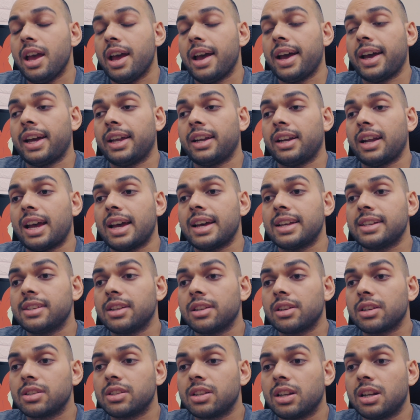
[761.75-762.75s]
and as
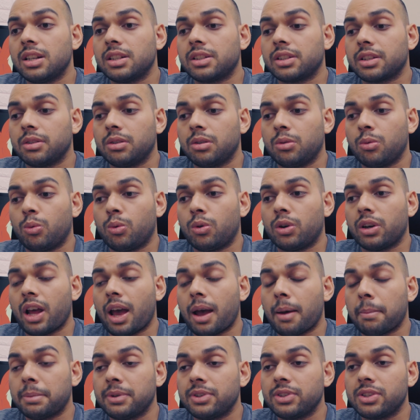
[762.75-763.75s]
a result, what
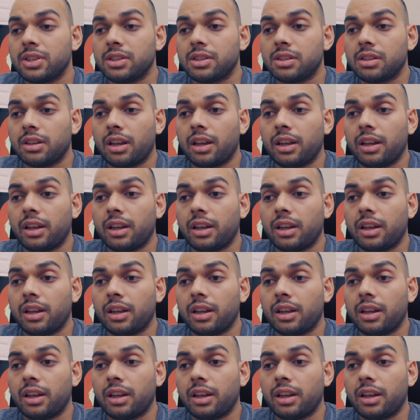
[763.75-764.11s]
happens is